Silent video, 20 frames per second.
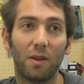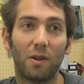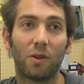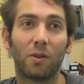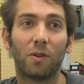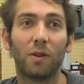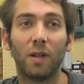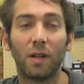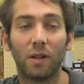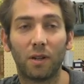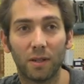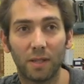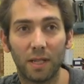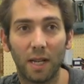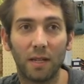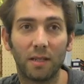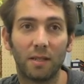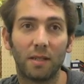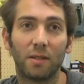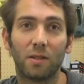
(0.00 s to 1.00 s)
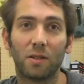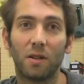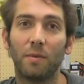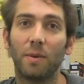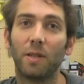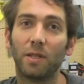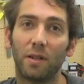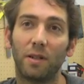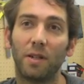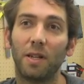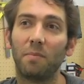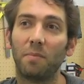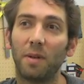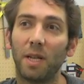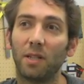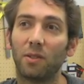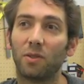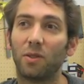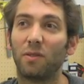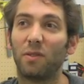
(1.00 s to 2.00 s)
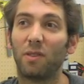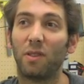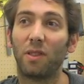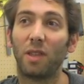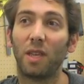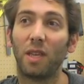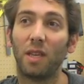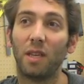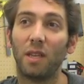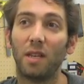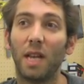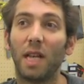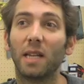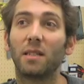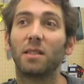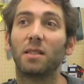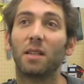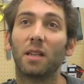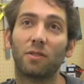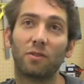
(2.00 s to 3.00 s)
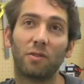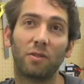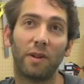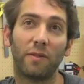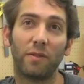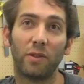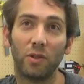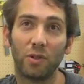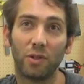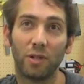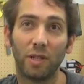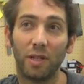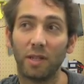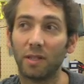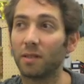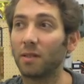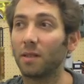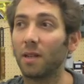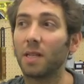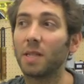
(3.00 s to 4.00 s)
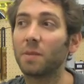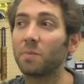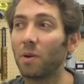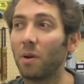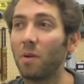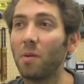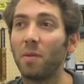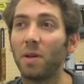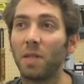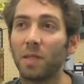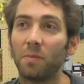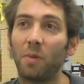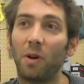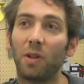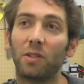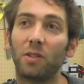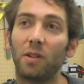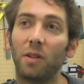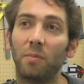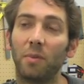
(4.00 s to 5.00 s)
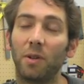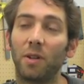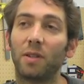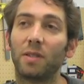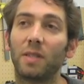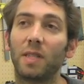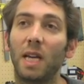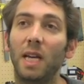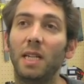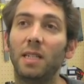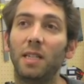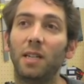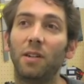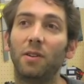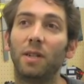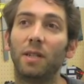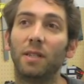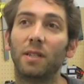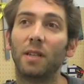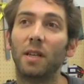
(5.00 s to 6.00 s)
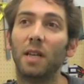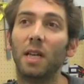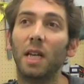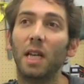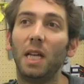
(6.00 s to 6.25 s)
Chris Anderson's comment on it being sort of the next industrial revolution is probably spot on, because the idea is,